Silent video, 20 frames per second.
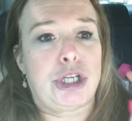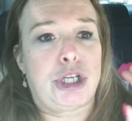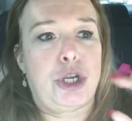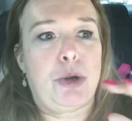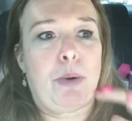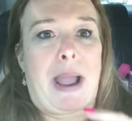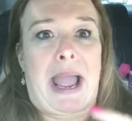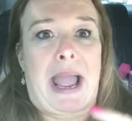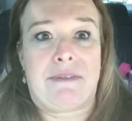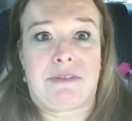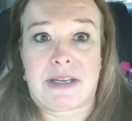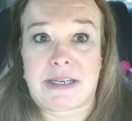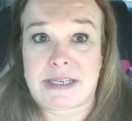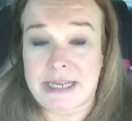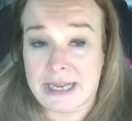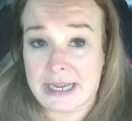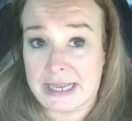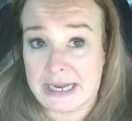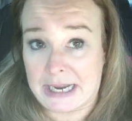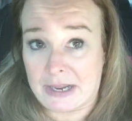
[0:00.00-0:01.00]
you have to
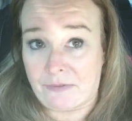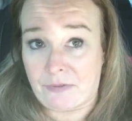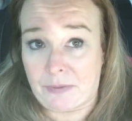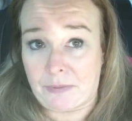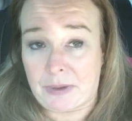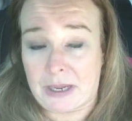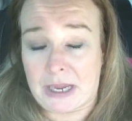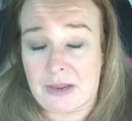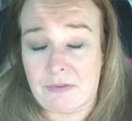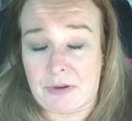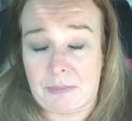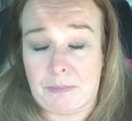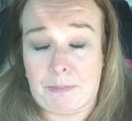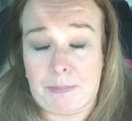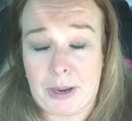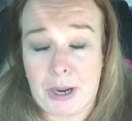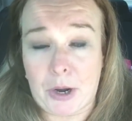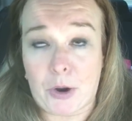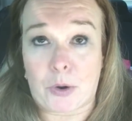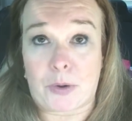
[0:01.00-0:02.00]
dig it even
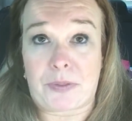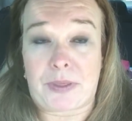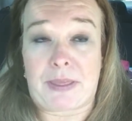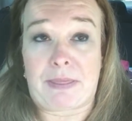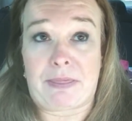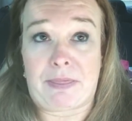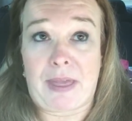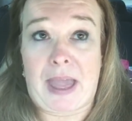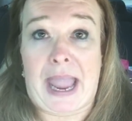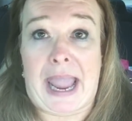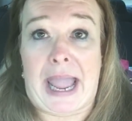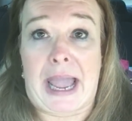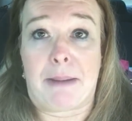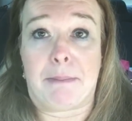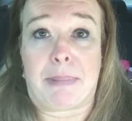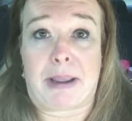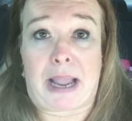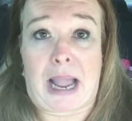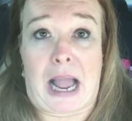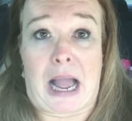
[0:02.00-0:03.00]
bigger than
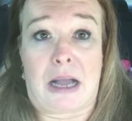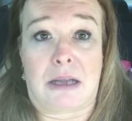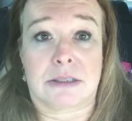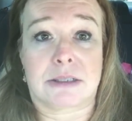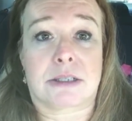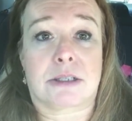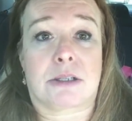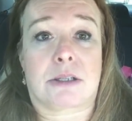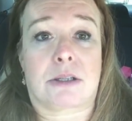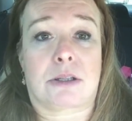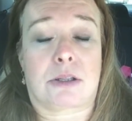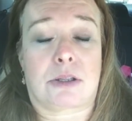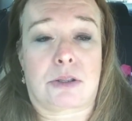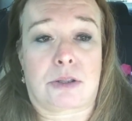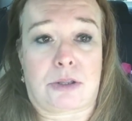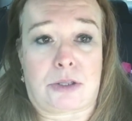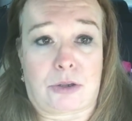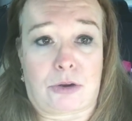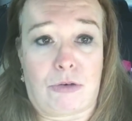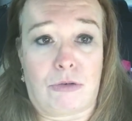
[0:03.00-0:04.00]
that because
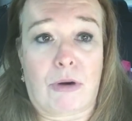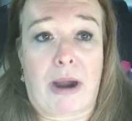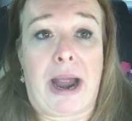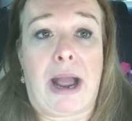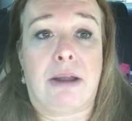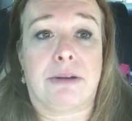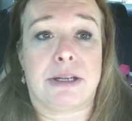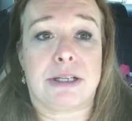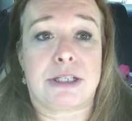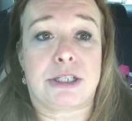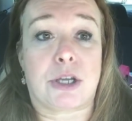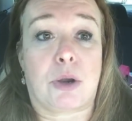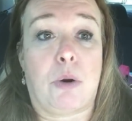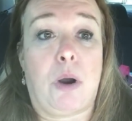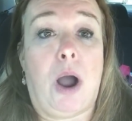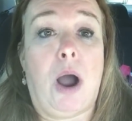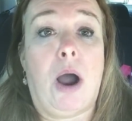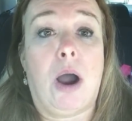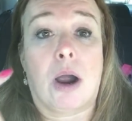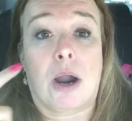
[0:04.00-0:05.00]
the ground is so
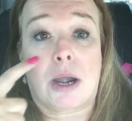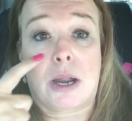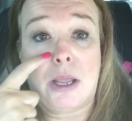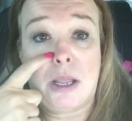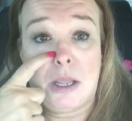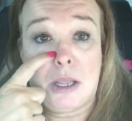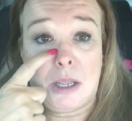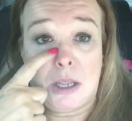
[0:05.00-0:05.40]
hard,